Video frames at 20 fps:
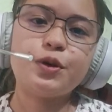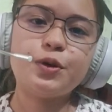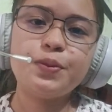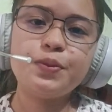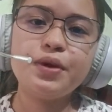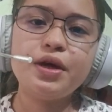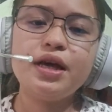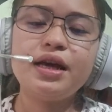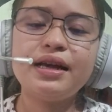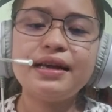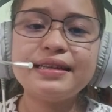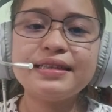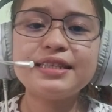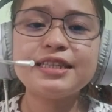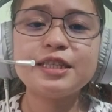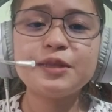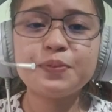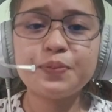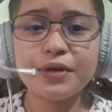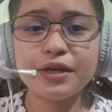it's
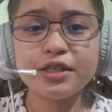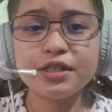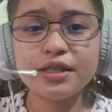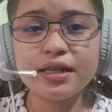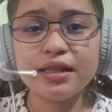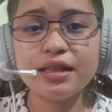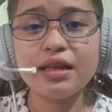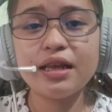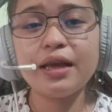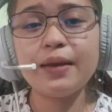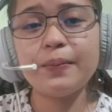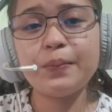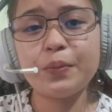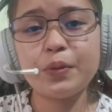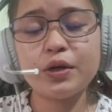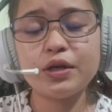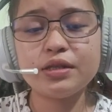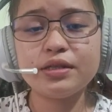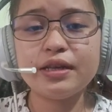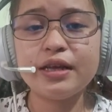especially
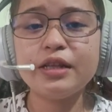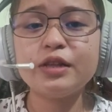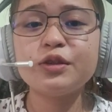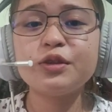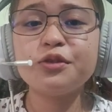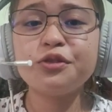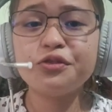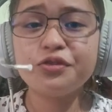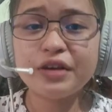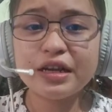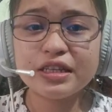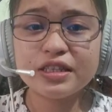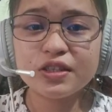important to foster